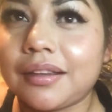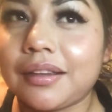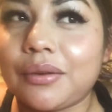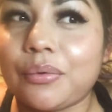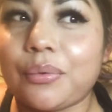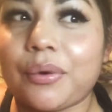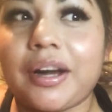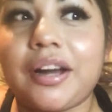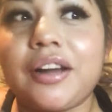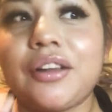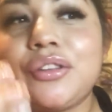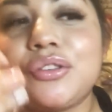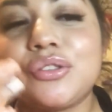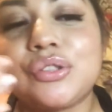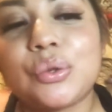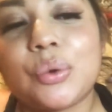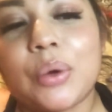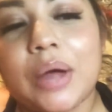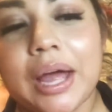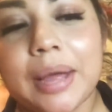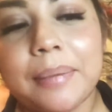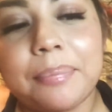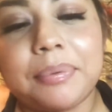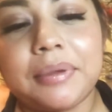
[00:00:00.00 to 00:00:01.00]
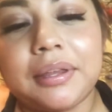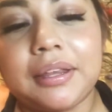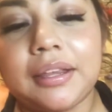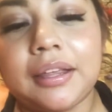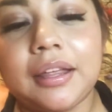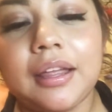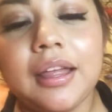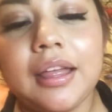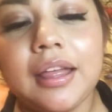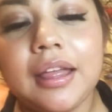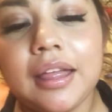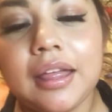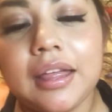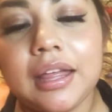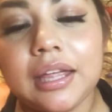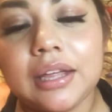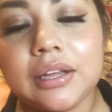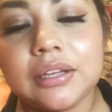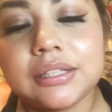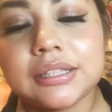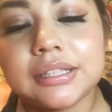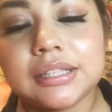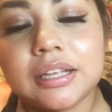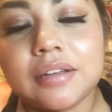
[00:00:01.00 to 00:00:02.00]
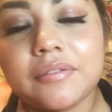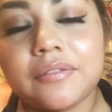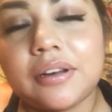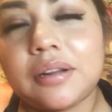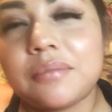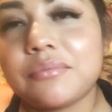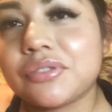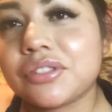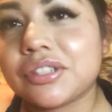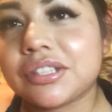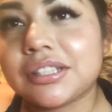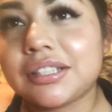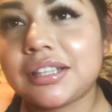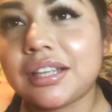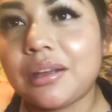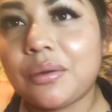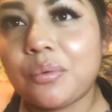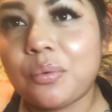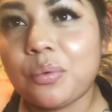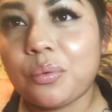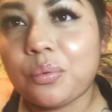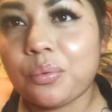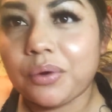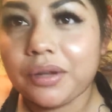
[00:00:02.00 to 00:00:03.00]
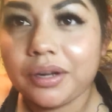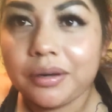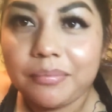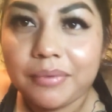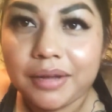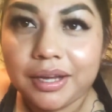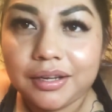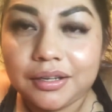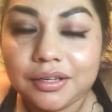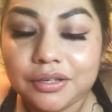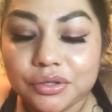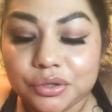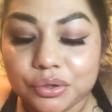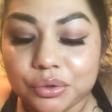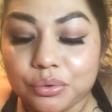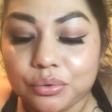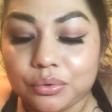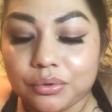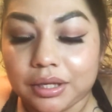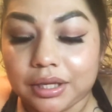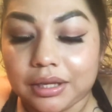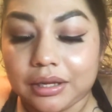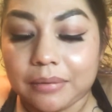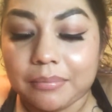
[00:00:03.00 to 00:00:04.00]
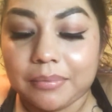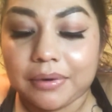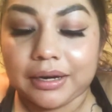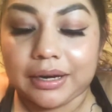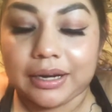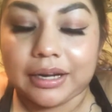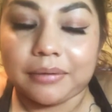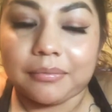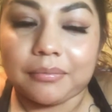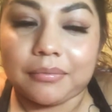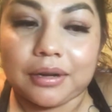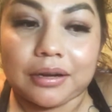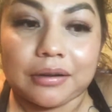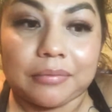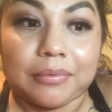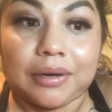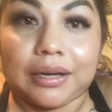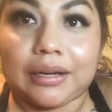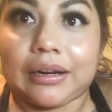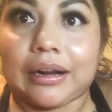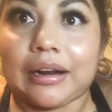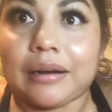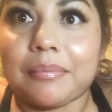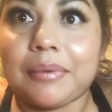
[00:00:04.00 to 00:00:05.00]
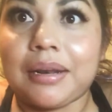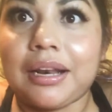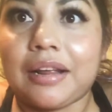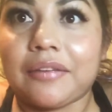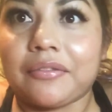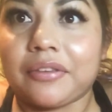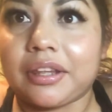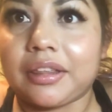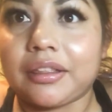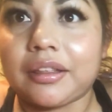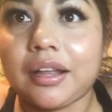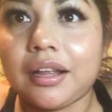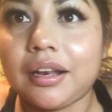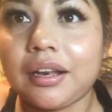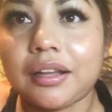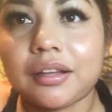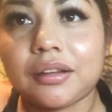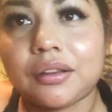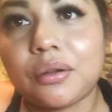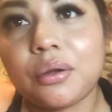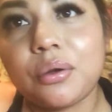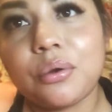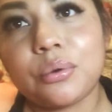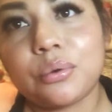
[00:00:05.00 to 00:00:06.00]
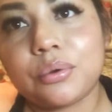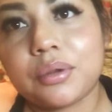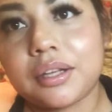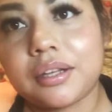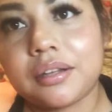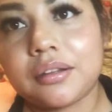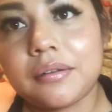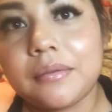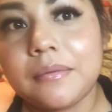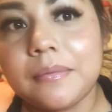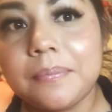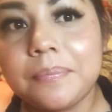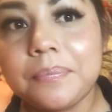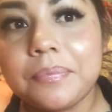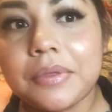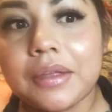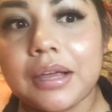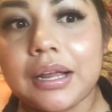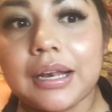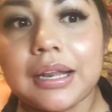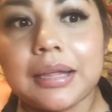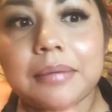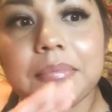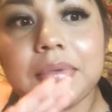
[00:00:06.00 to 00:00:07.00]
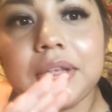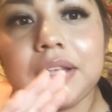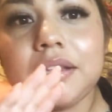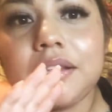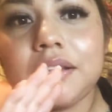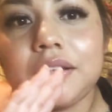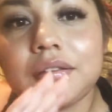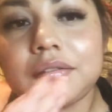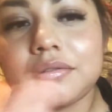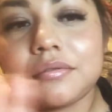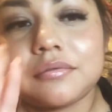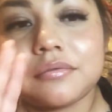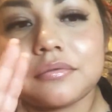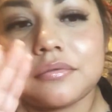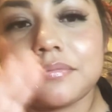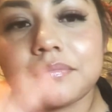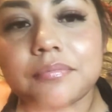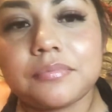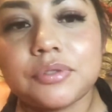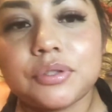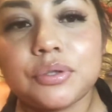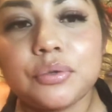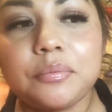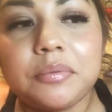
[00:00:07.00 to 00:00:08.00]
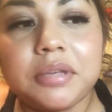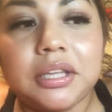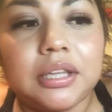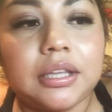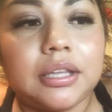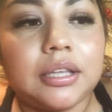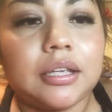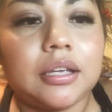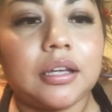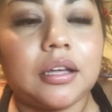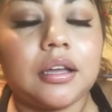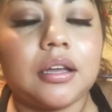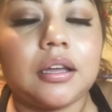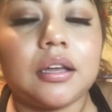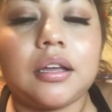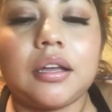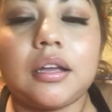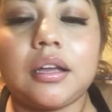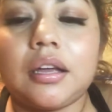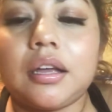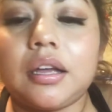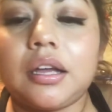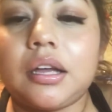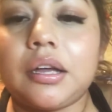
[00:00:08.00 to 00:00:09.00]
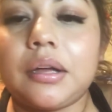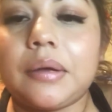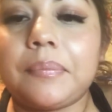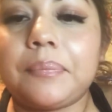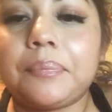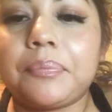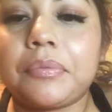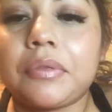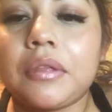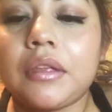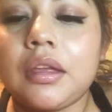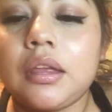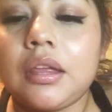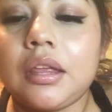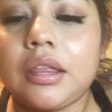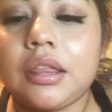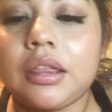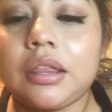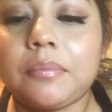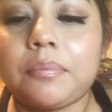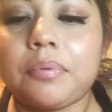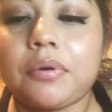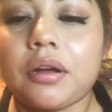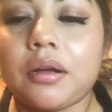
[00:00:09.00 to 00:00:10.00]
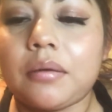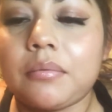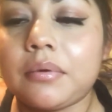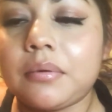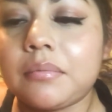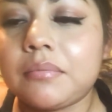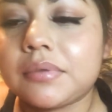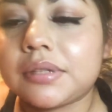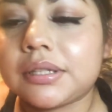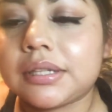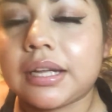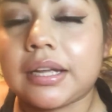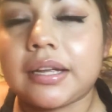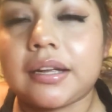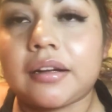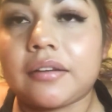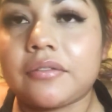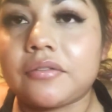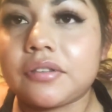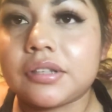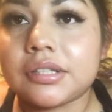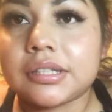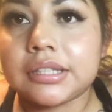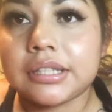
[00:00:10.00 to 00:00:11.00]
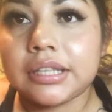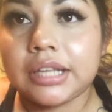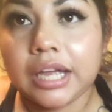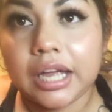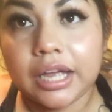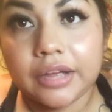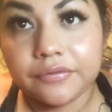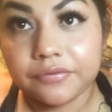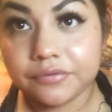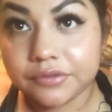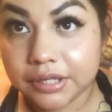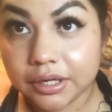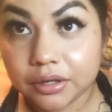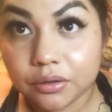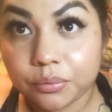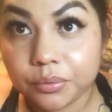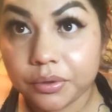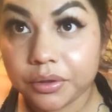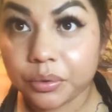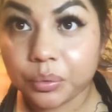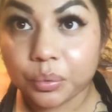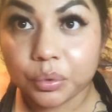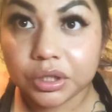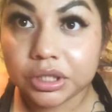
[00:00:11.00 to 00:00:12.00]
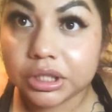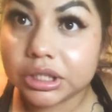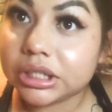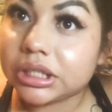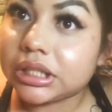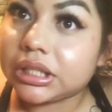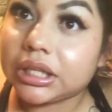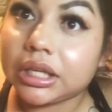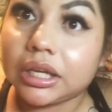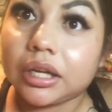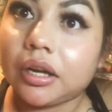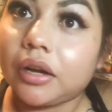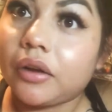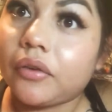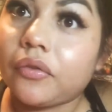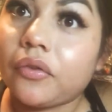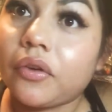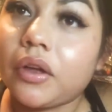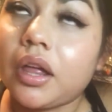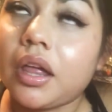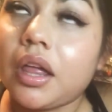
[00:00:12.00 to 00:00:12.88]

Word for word: why are you so happy and stuff? And I'm just like, well, what am I going to do? Like, am I gonna la vida? Like, no, like, let me do me. Um, the problems I obviously have dealt with worse stuff